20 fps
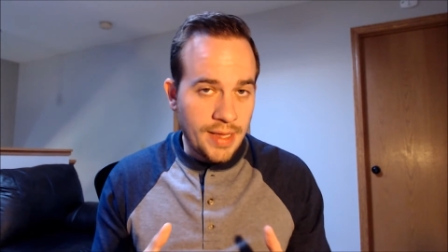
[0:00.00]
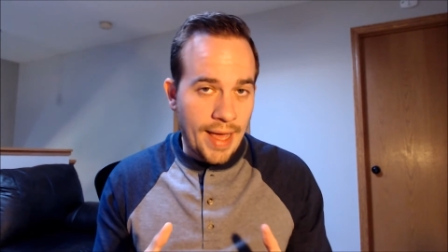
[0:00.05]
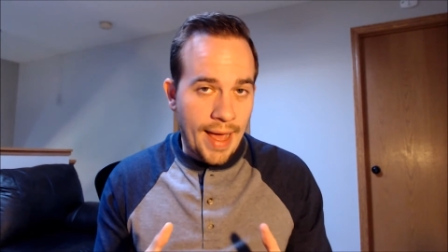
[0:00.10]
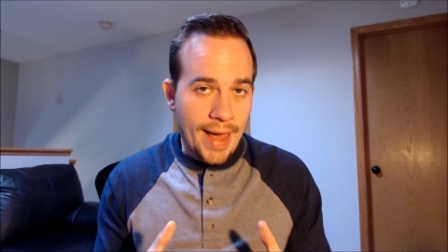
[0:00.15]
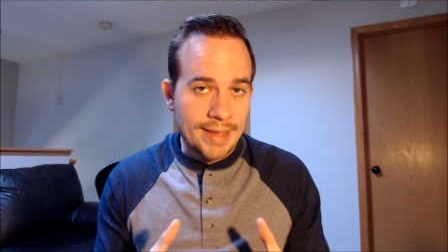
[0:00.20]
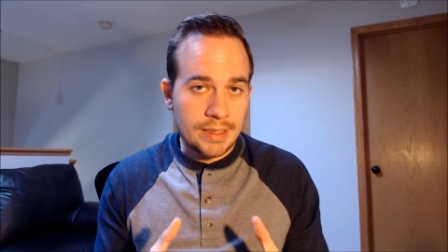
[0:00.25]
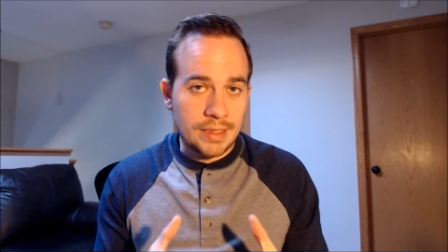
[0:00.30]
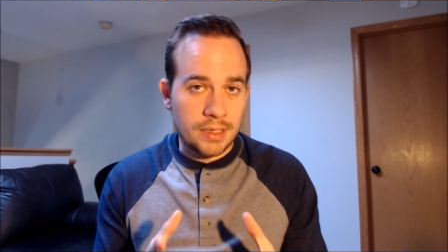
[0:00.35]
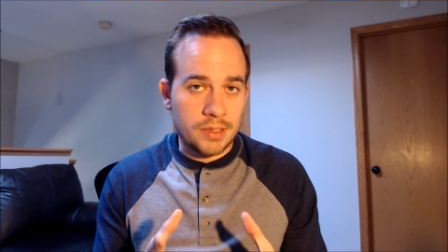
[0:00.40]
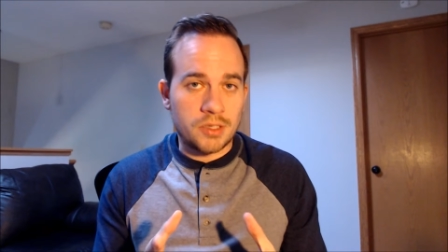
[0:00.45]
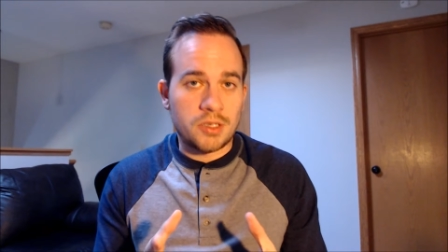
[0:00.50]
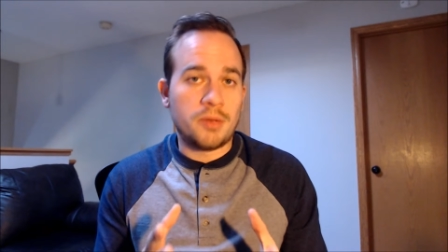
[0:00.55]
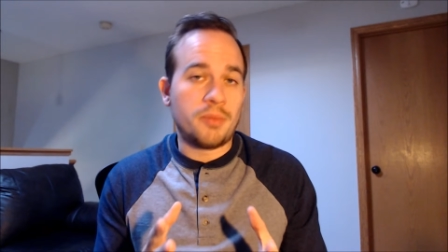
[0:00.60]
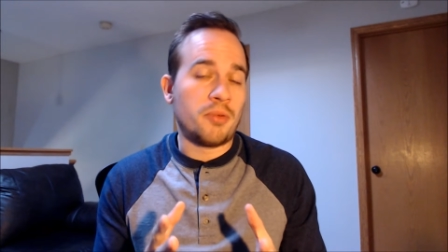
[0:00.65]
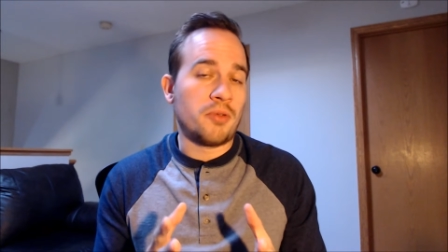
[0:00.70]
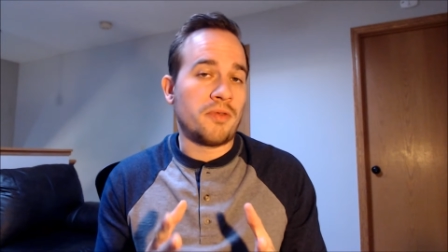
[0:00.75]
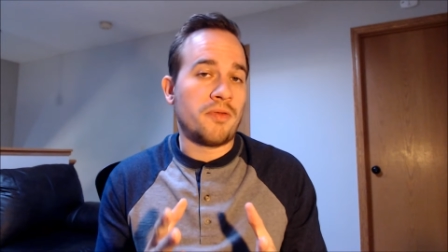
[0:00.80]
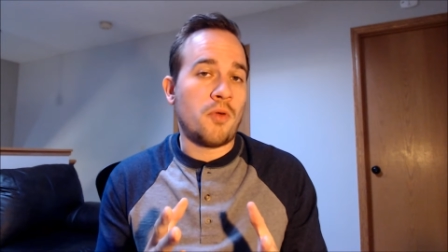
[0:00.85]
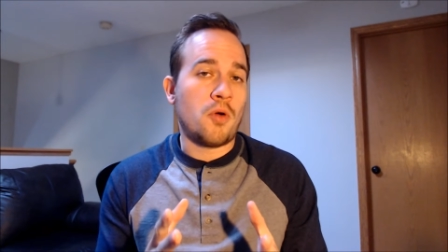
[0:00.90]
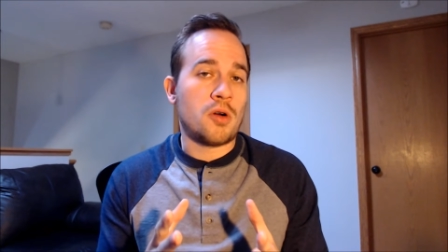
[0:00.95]
ask us to
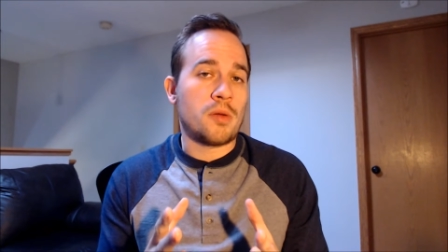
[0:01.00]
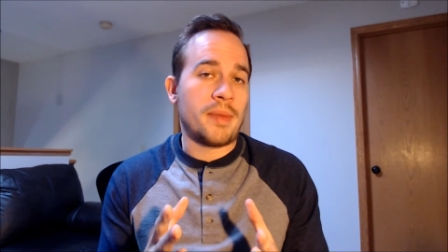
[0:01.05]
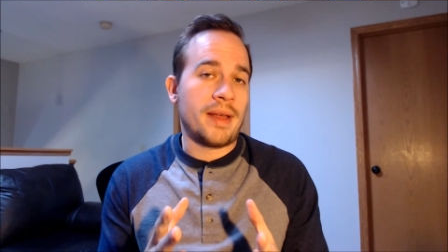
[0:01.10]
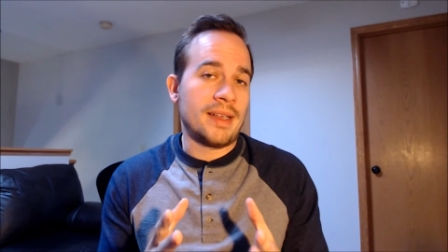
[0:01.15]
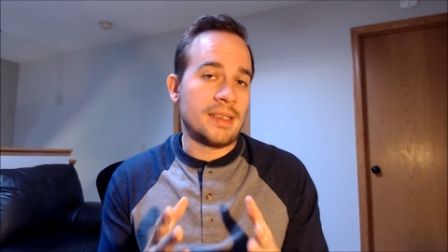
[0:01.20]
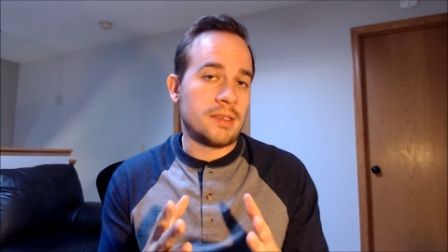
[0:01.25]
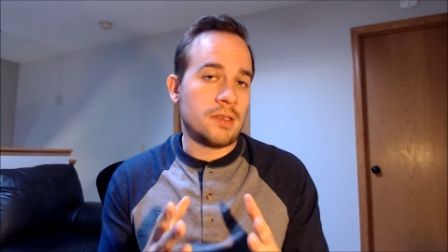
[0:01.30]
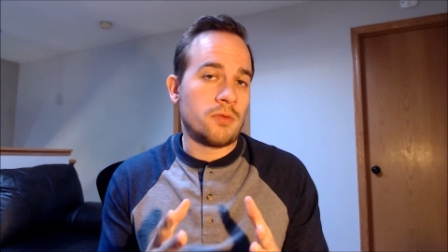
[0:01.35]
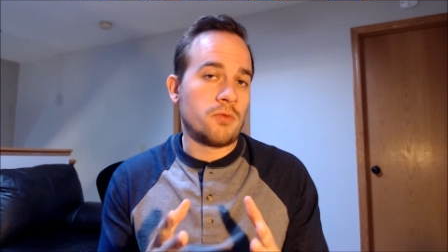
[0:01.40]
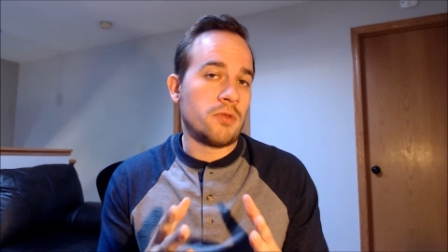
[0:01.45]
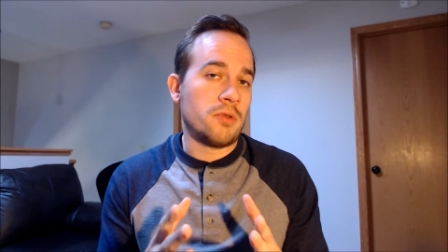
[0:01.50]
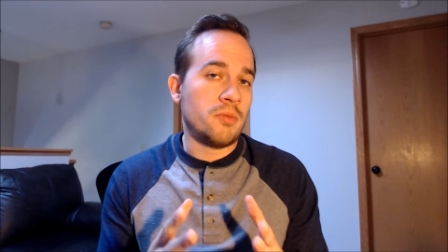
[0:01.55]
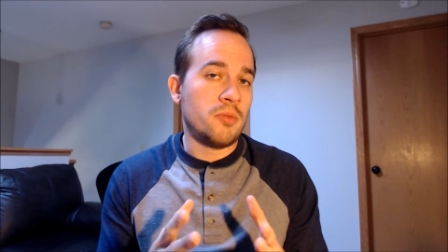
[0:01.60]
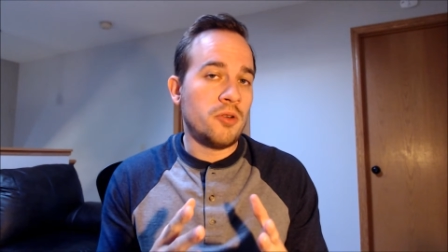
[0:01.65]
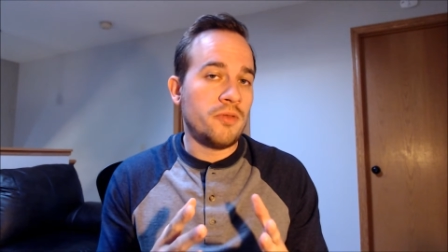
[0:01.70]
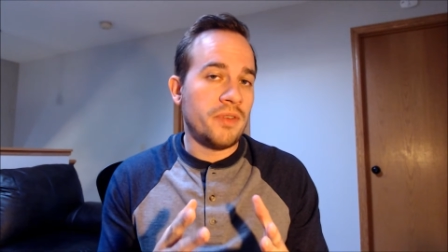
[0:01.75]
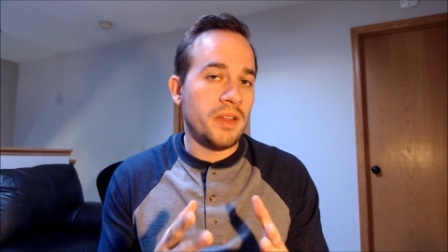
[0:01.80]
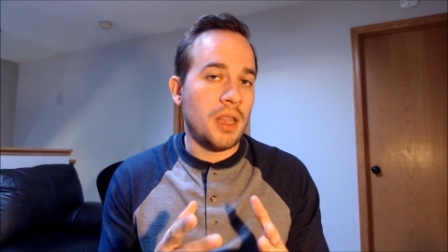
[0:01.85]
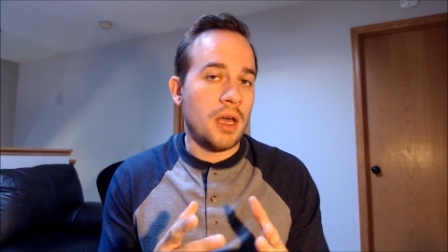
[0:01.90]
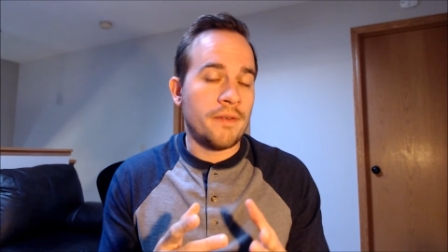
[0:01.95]
perform is the
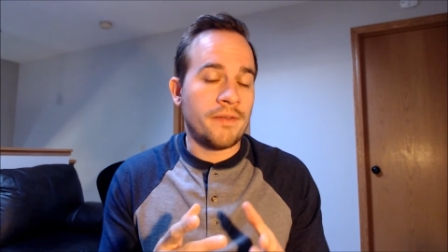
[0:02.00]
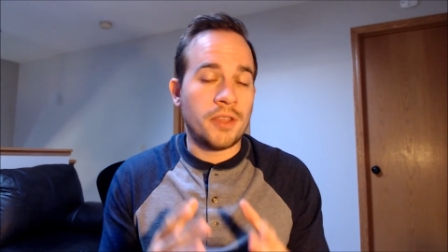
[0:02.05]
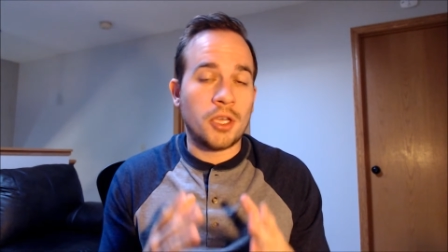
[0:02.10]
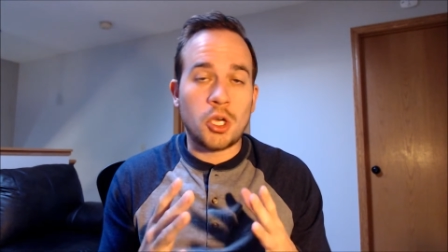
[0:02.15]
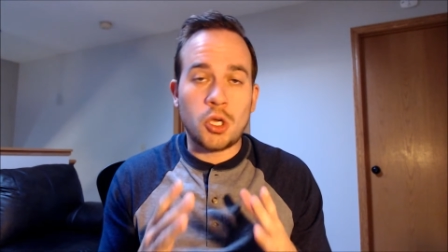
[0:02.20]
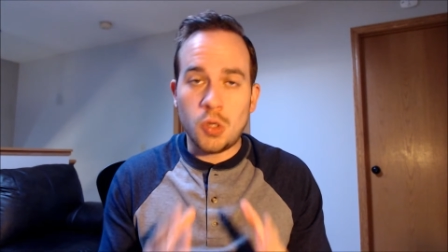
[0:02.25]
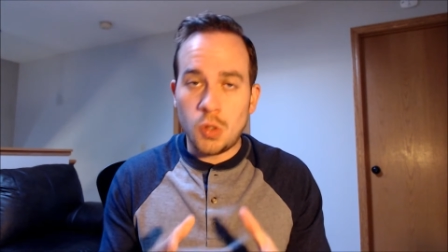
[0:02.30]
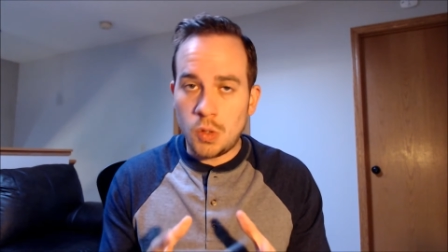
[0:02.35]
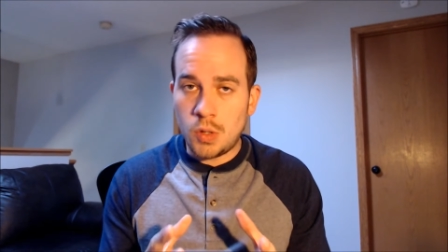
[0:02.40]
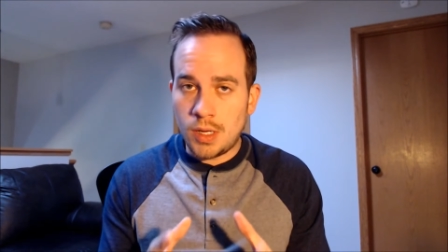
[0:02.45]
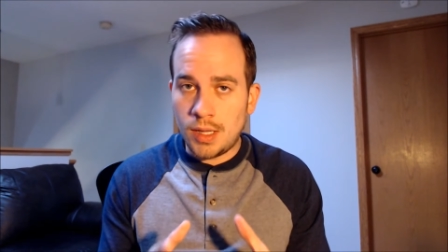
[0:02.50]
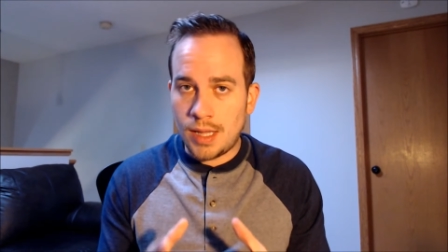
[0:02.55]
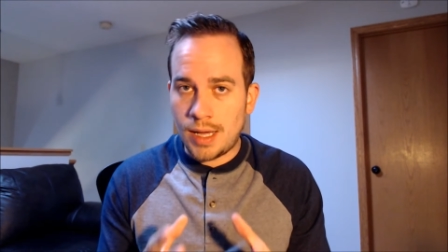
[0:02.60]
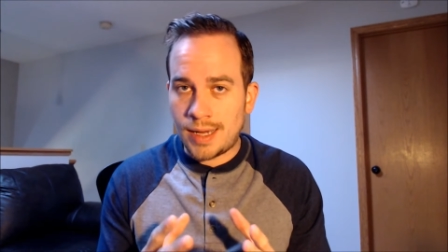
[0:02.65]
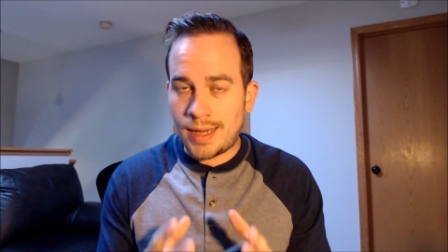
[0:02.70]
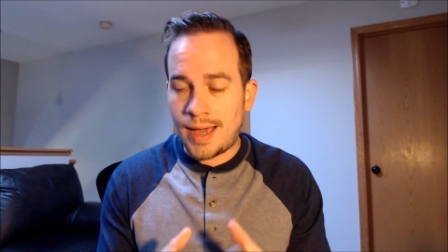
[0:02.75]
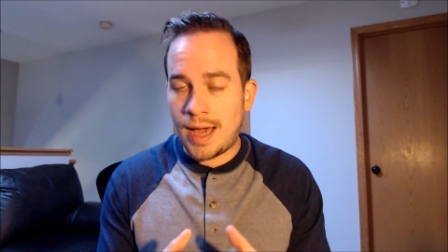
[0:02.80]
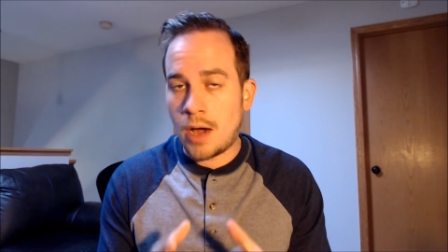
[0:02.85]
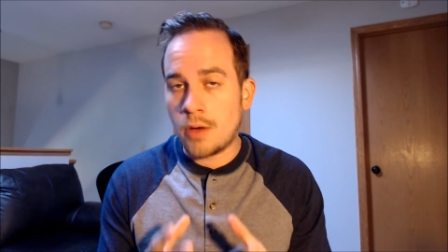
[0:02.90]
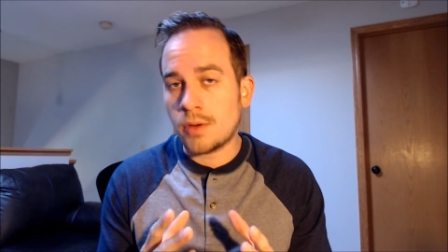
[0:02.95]
removal of the Google
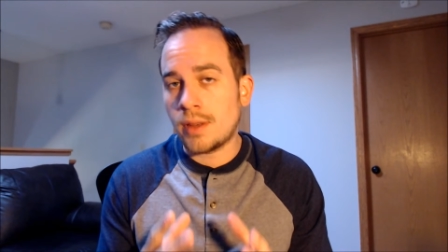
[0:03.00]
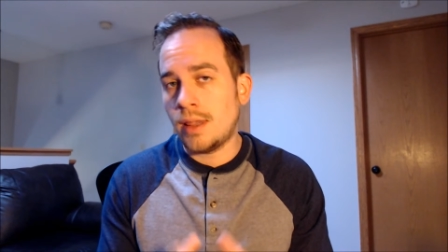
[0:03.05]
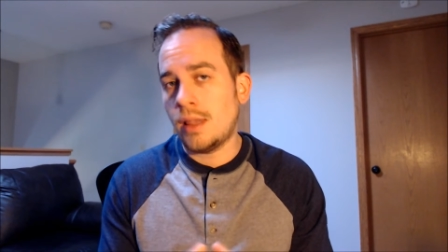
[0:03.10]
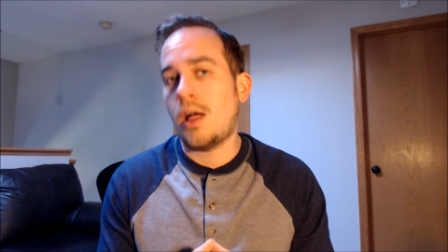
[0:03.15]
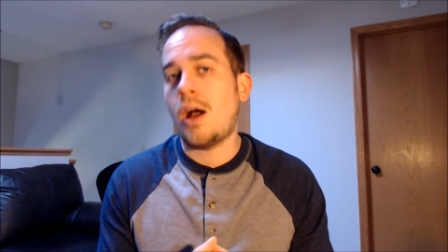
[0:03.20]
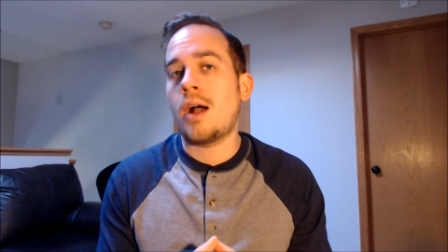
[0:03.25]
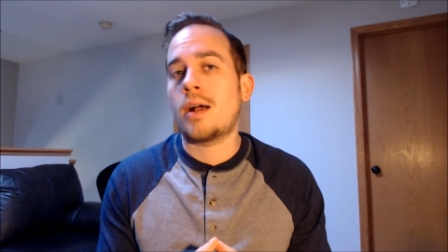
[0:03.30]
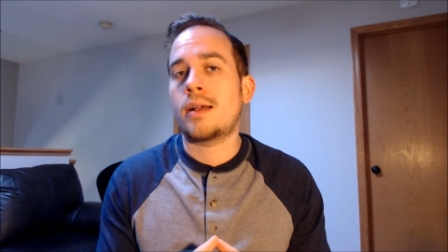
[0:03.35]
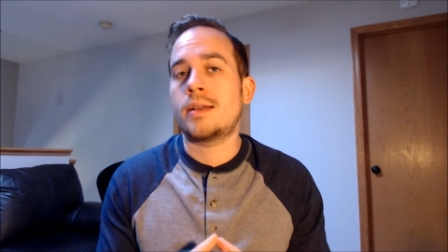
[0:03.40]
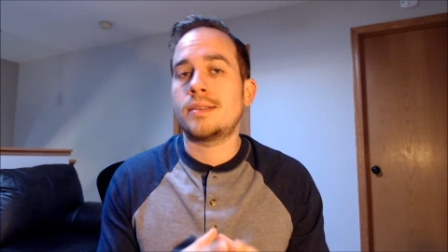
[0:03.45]
Account Lock